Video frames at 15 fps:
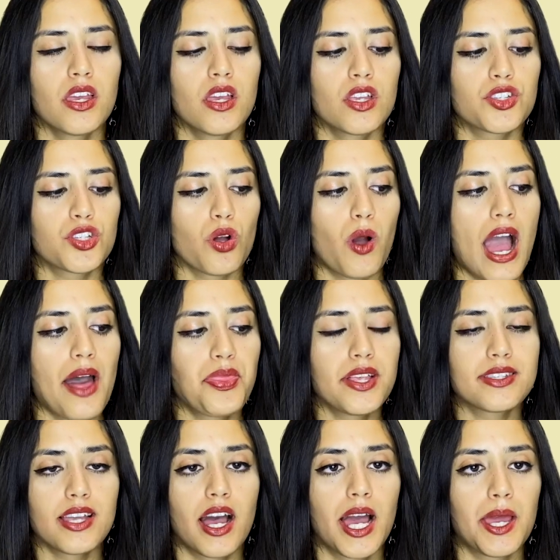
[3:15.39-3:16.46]
So at the
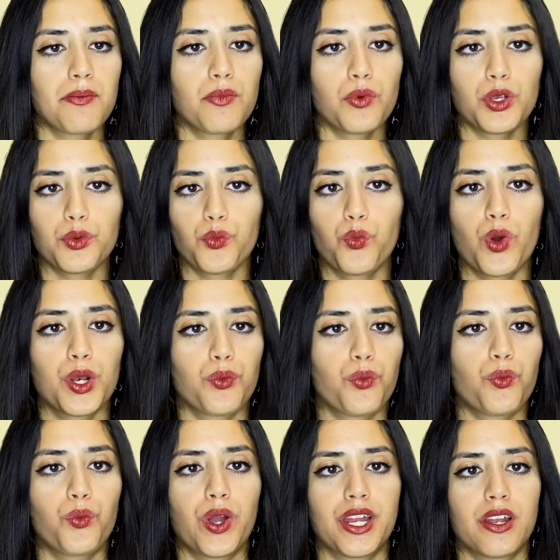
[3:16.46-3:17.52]
time
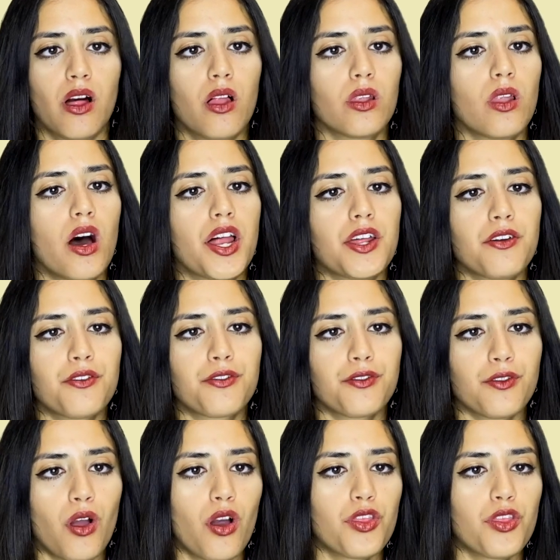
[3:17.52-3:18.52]
when a lot of